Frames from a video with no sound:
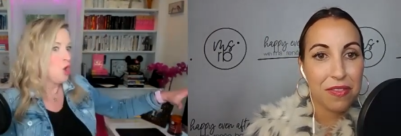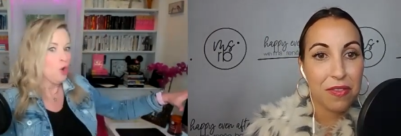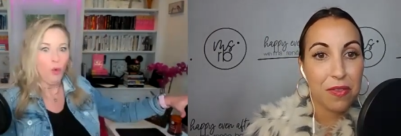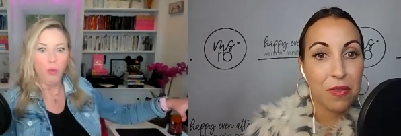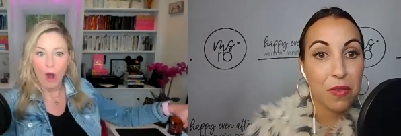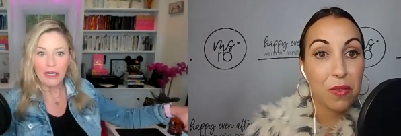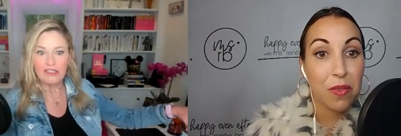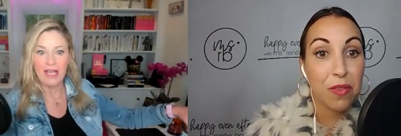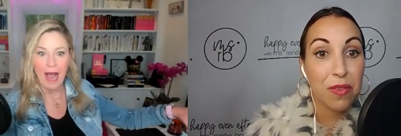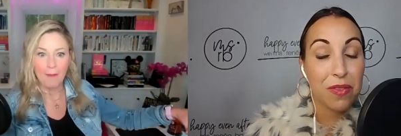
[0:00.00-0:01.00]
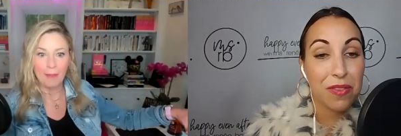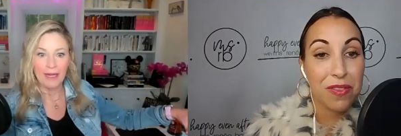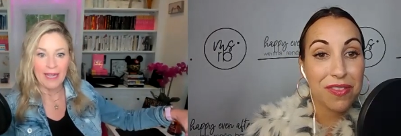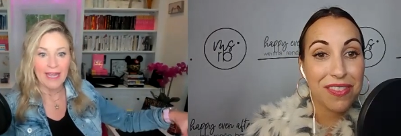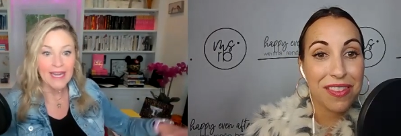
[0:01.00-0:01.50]
Speaker 1: what is
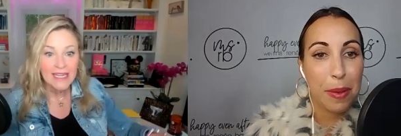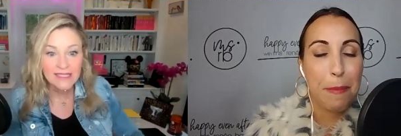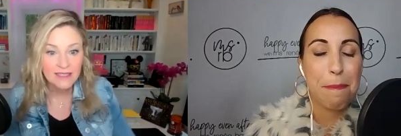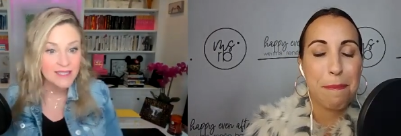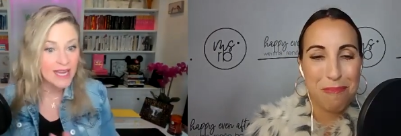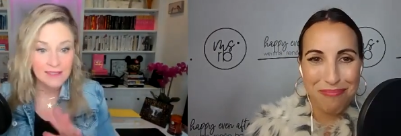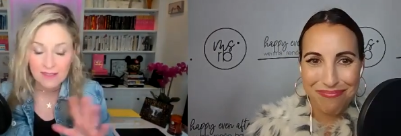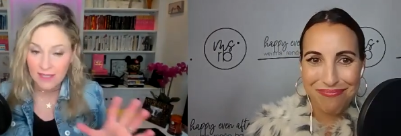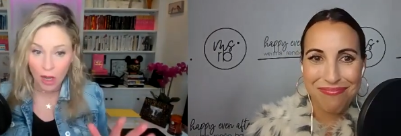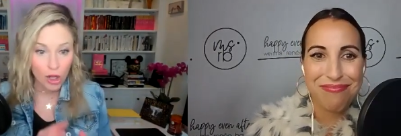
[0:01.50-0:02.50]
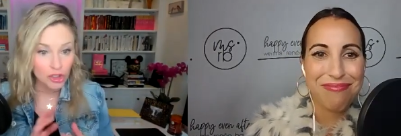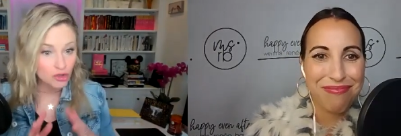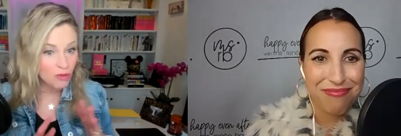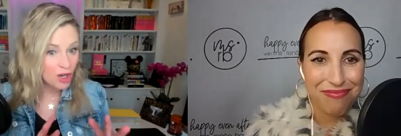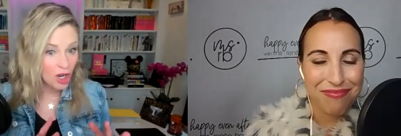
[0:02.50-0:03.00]
happening it is intense it's like mm. all
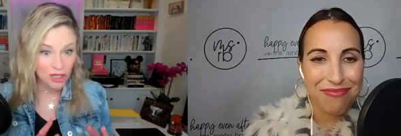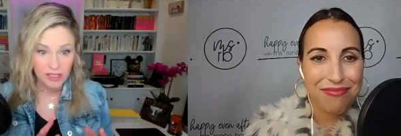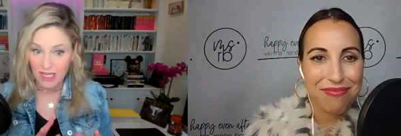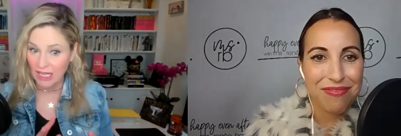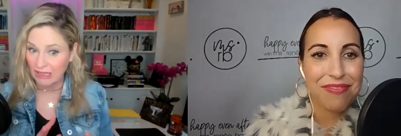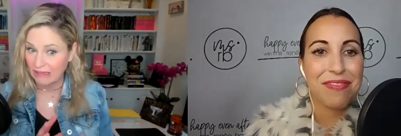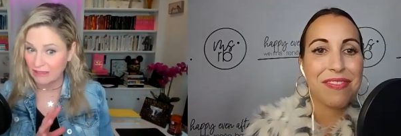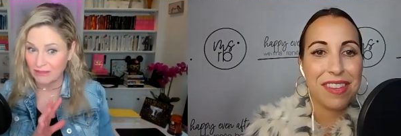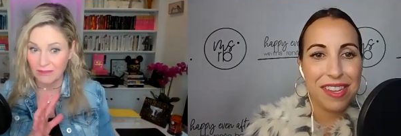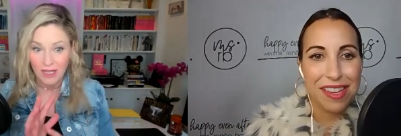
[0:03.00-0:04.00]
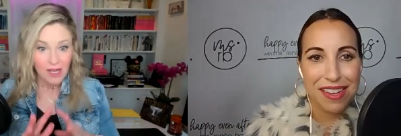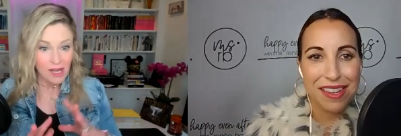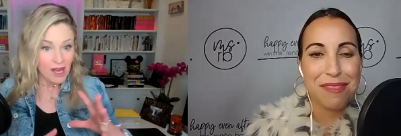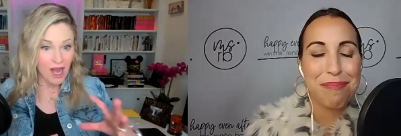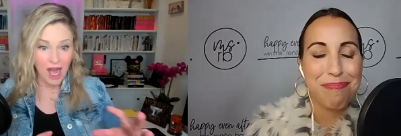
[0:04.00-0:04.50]
drug cartel
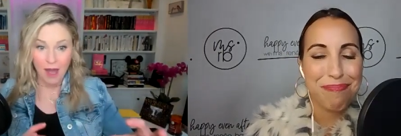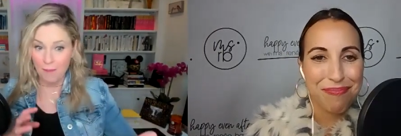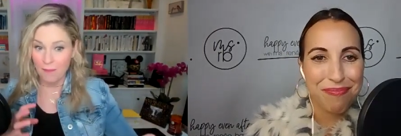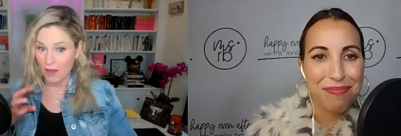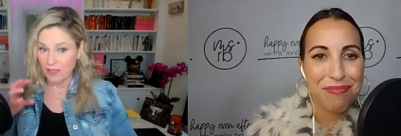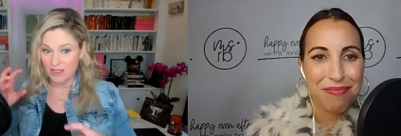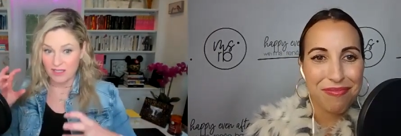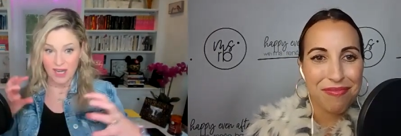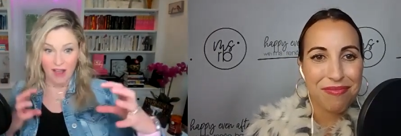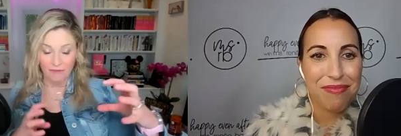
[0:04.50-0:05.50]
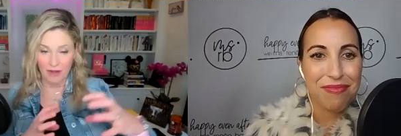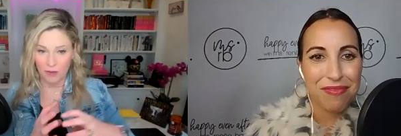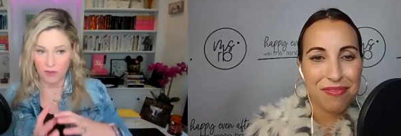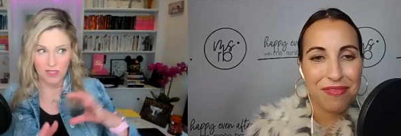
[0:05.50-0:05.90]
yeah um stuff and it was an